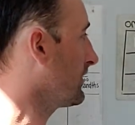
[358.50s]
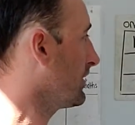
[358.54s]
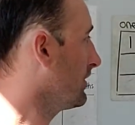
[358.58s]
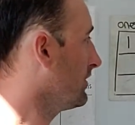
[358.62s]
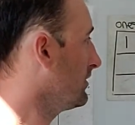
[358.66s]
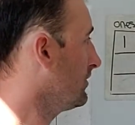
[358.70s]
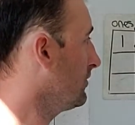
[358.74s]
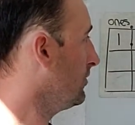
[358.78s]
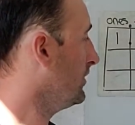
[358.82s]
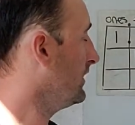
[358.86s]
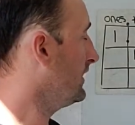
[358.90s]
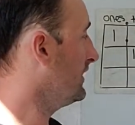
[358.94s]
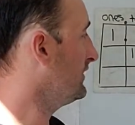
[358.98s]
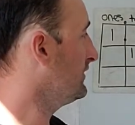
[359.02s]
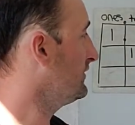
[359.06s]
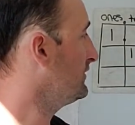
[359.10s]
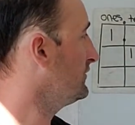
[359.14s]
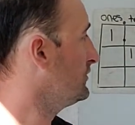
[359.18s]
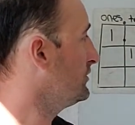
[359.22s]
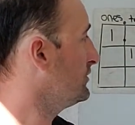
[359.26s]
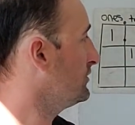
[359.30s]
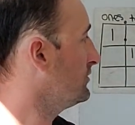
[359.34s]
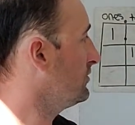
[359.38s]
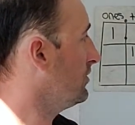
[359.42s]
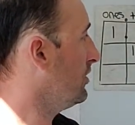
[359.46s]
what is
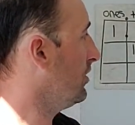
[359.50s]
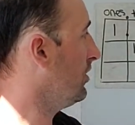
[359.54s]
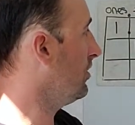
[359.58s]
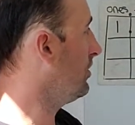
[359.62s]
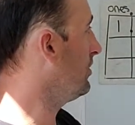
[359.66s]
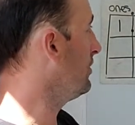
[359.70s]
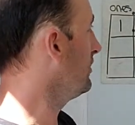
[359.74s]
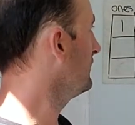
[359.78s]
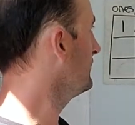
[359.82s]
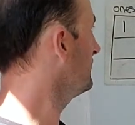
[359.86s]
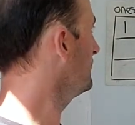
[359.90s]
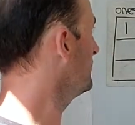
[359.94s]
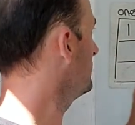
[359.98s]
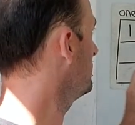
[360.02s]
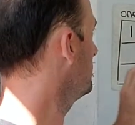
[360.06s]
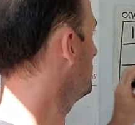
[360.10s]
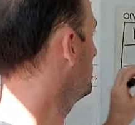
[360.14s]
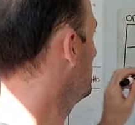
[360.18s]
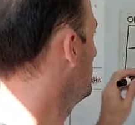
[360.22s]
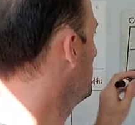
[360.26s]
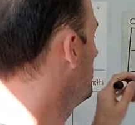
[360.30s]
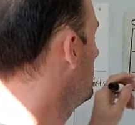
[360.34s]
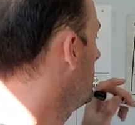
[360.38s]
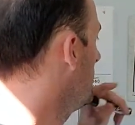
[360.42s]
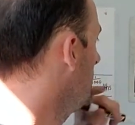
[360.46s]
2 wholes?
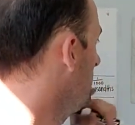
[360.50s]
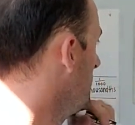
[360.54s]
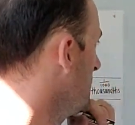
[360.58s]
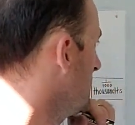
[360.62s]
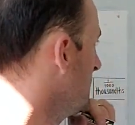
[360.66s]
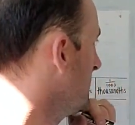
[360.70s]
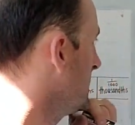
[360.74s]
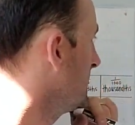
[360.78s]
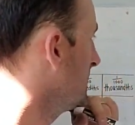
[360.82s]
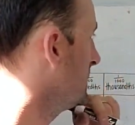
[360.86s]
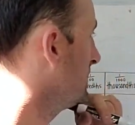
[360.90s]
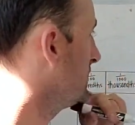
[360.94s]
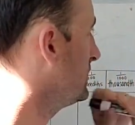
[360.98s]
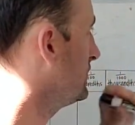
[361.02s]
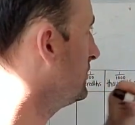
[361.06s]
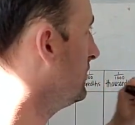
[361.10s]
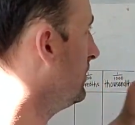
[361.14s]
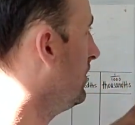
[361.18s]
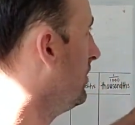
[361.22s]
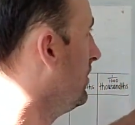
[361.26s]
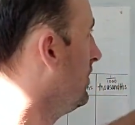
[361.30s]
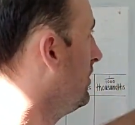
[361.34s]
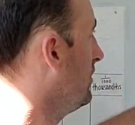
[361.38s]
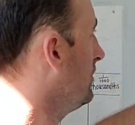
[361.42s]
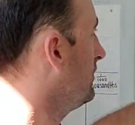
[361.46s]
2
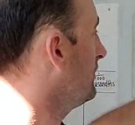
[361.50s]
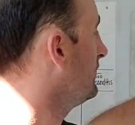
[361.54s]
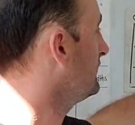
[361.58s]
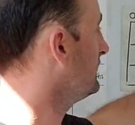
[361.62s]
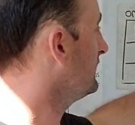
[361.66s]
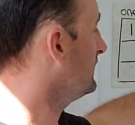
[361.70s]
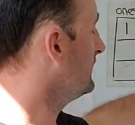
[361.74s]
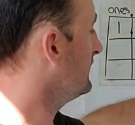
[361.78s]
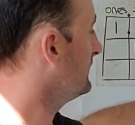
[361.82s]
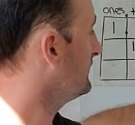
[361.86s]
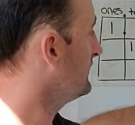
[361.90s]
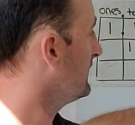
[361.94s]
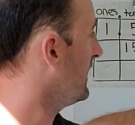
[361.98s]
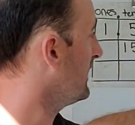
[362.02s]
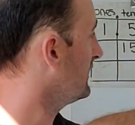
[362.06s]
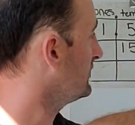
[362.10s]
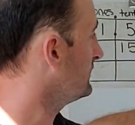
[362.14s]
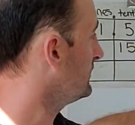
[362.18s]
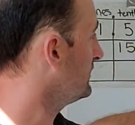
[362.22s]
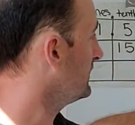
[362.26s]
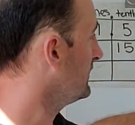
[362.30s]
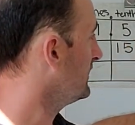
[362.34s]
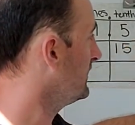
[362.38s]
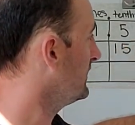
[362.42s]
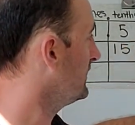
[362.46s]
wholes is
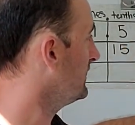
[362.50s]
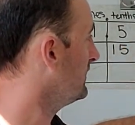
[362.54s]
actually